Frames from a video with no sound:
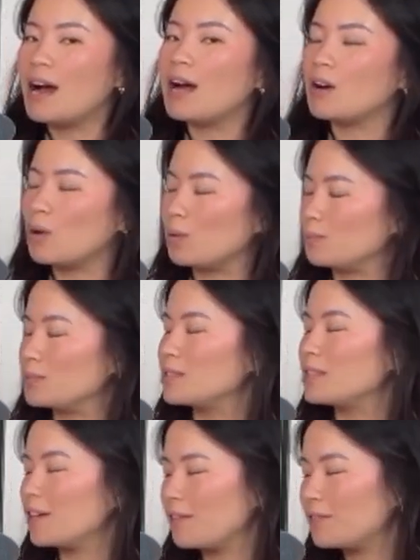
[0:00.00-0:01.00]
at home
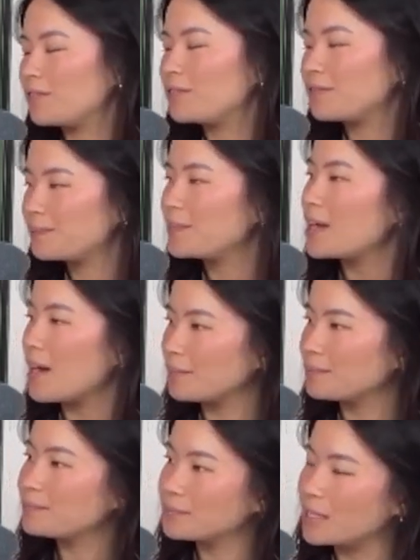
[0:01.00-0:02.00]
stuff. Yeah,
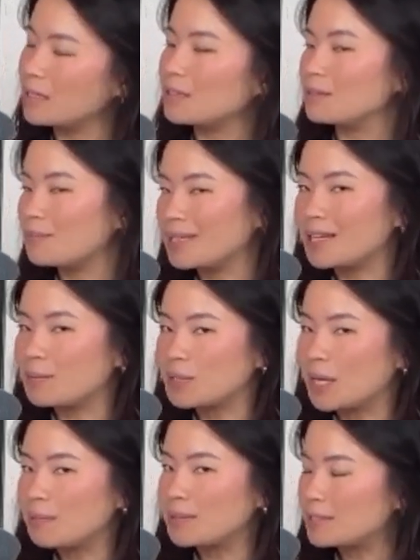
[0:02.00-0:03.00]
like on my
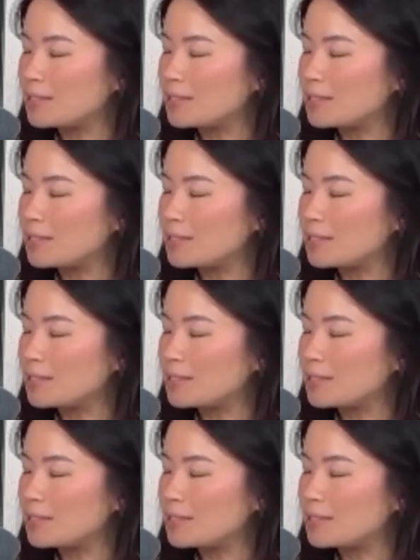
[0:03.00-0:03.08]
laptop and